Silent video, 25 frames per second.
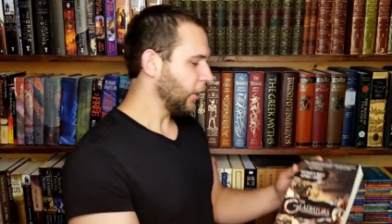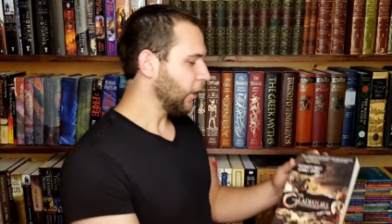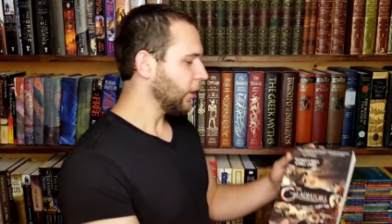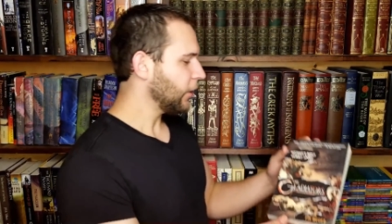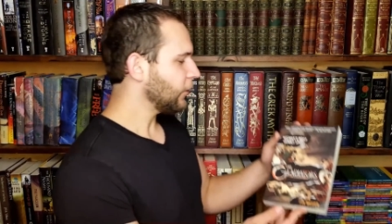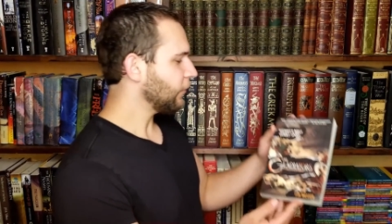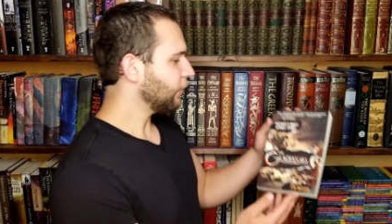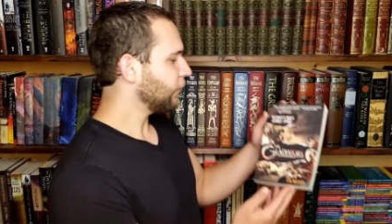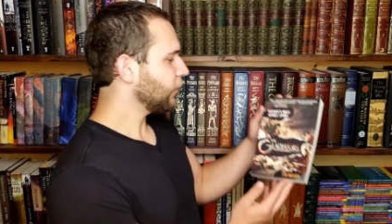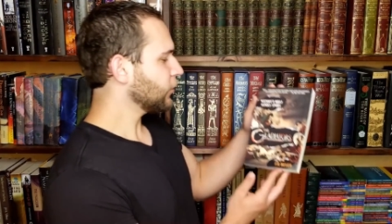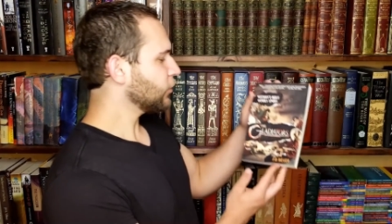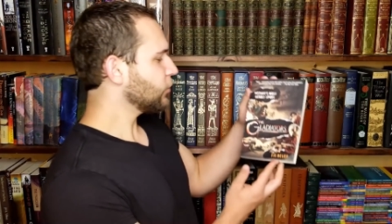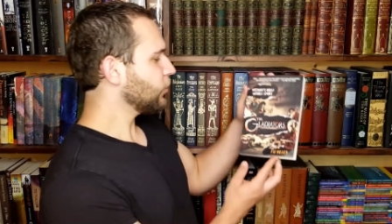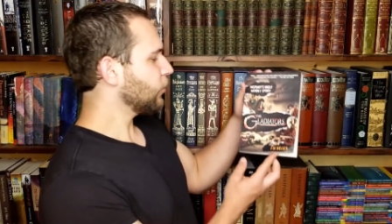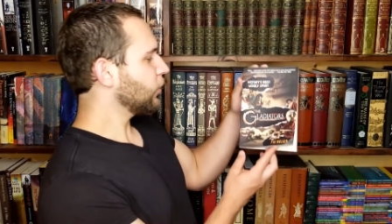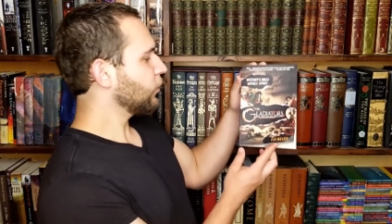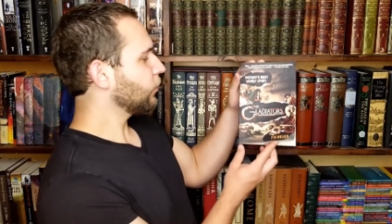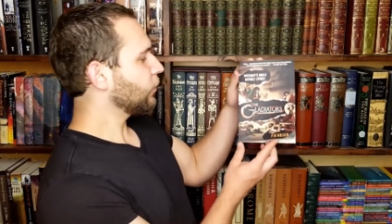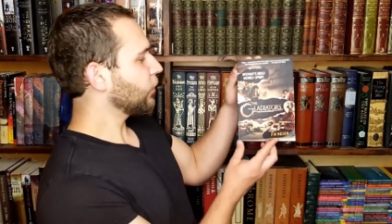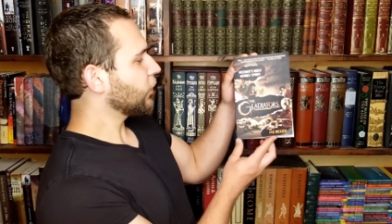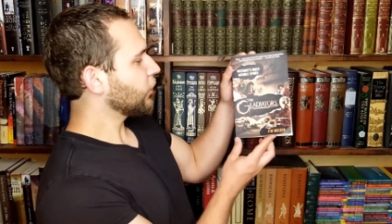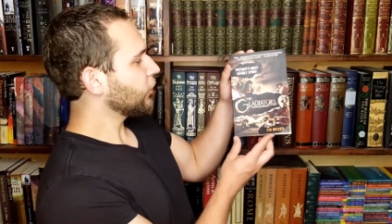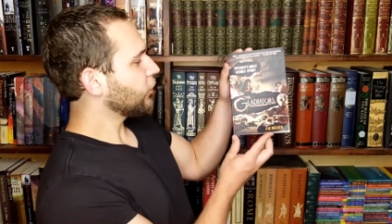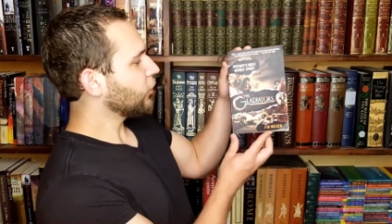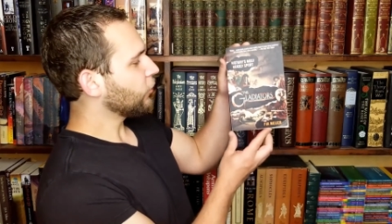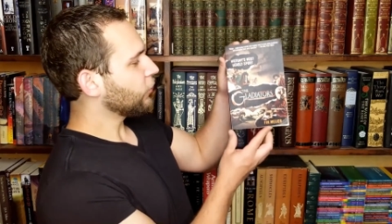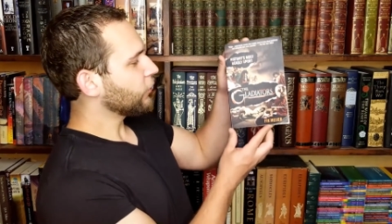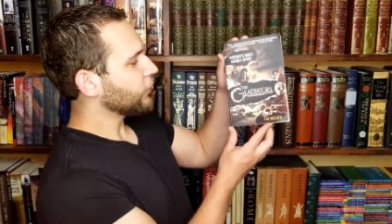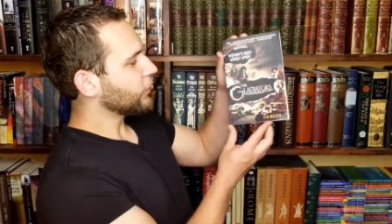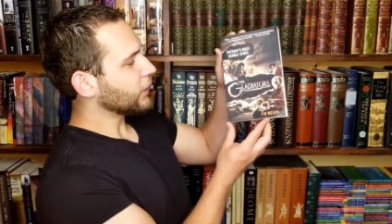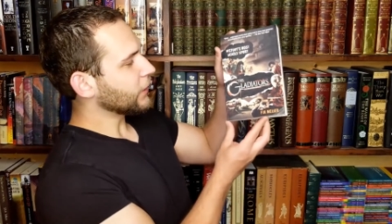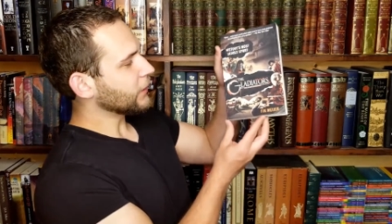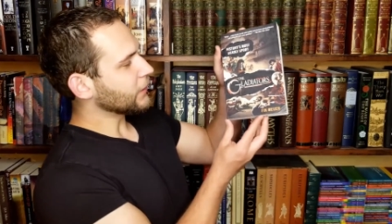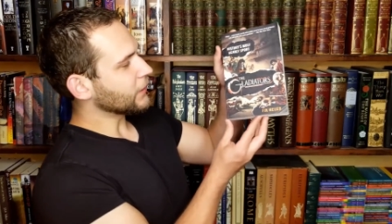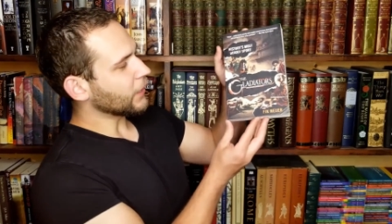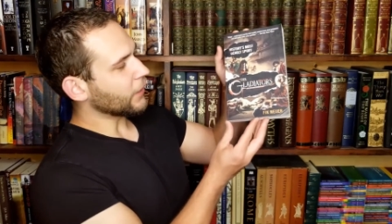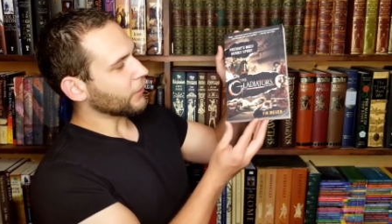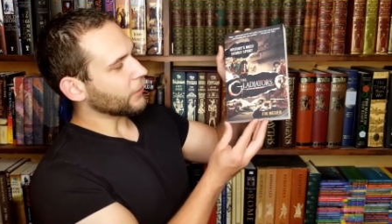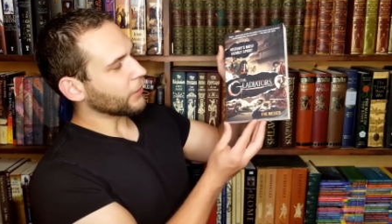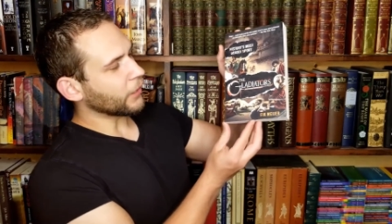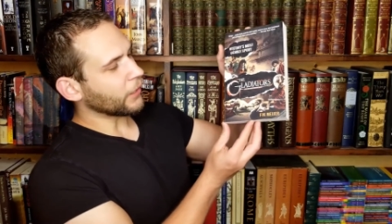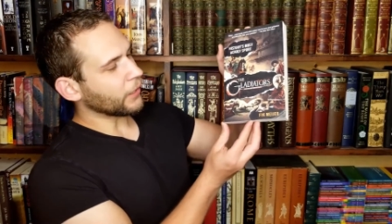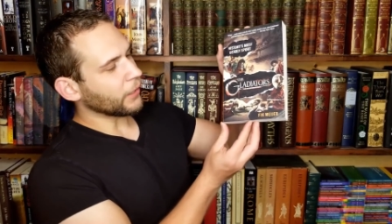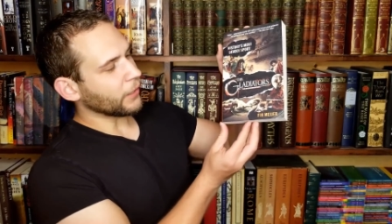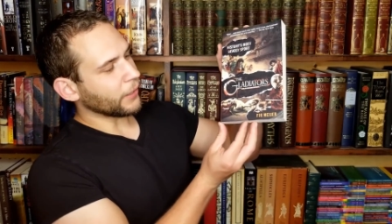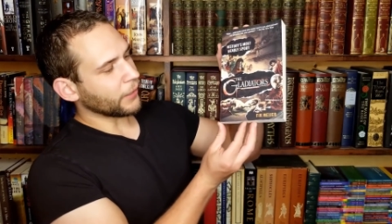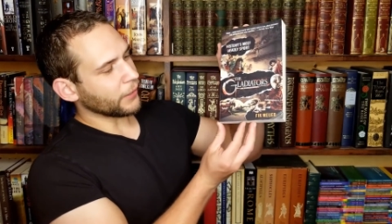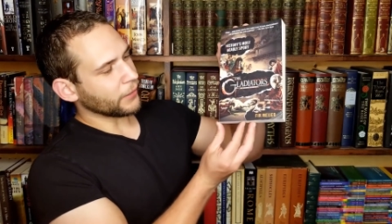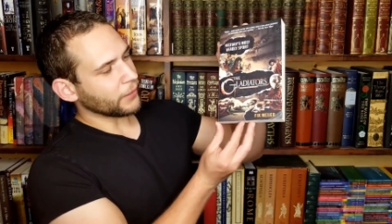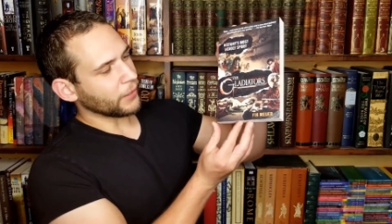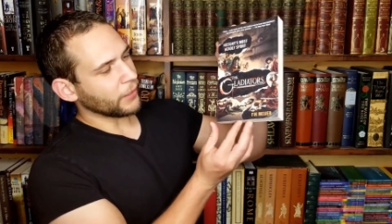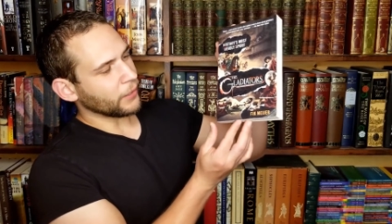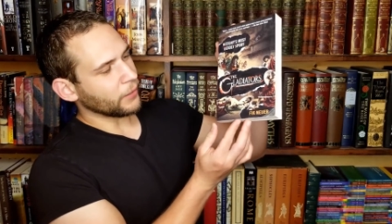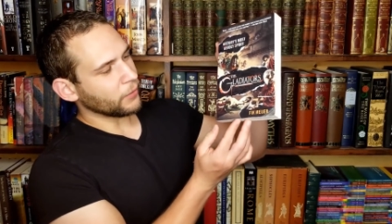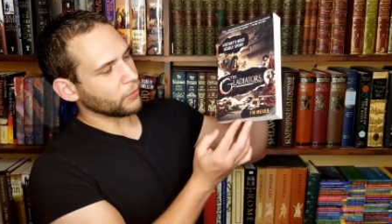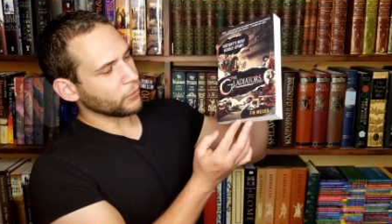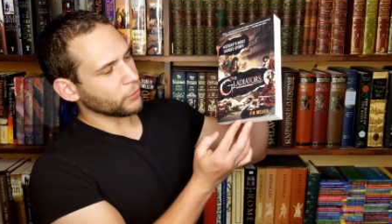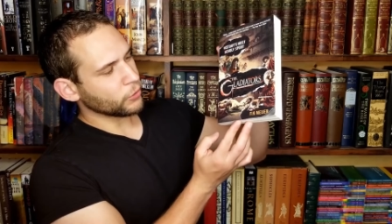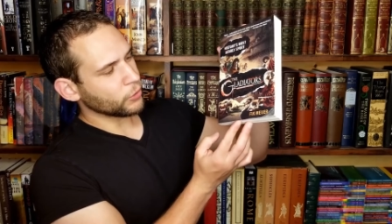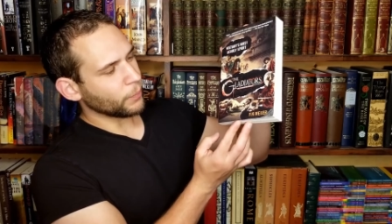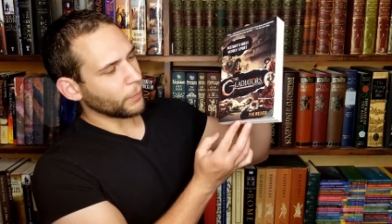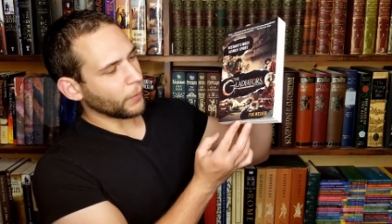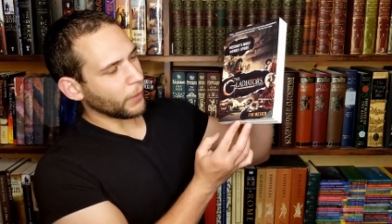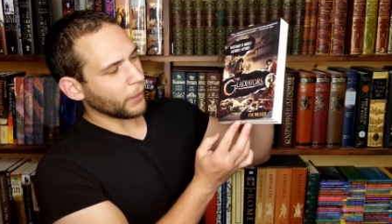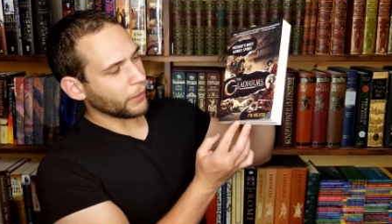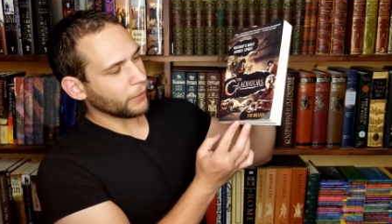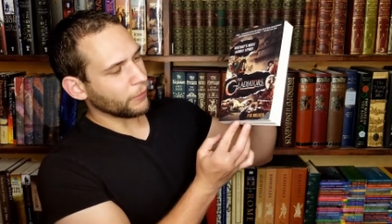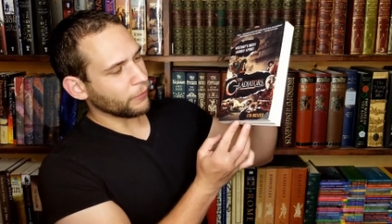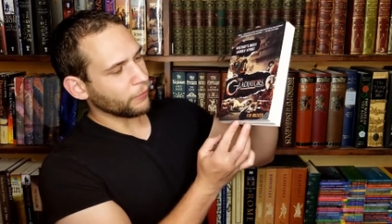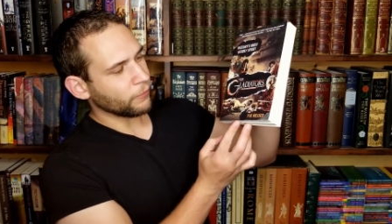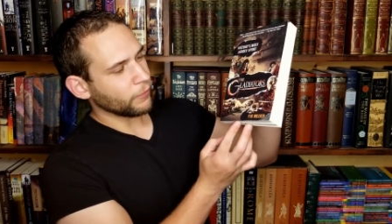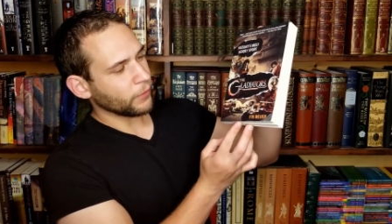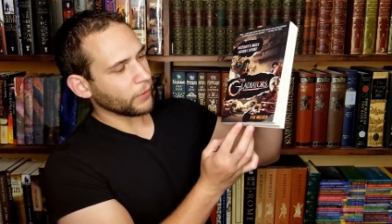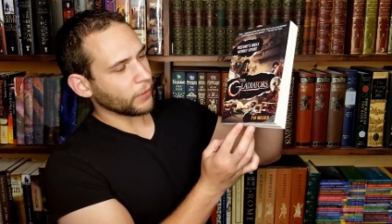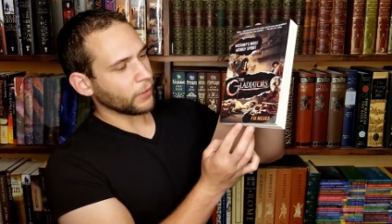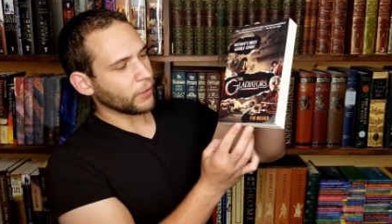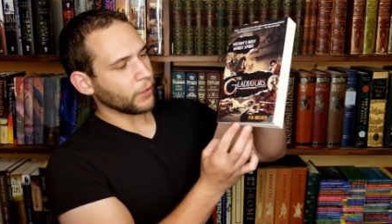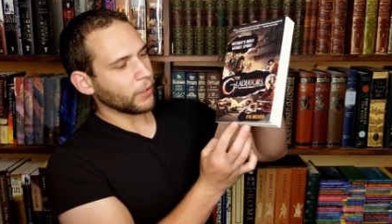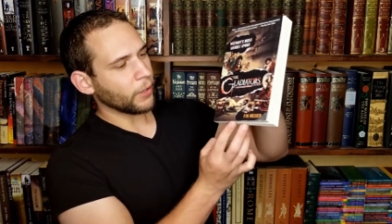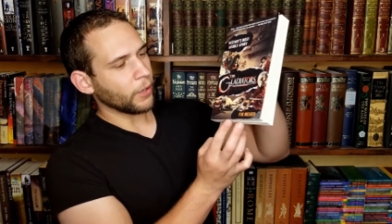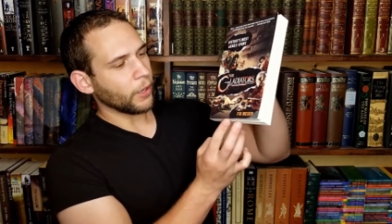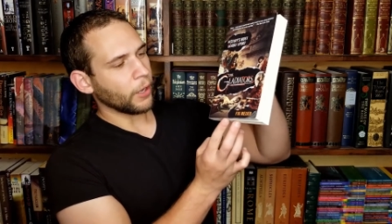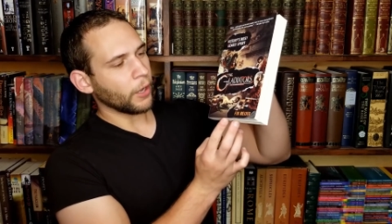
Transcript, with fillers: And the first one we're going to go with is The Gladiators by Fik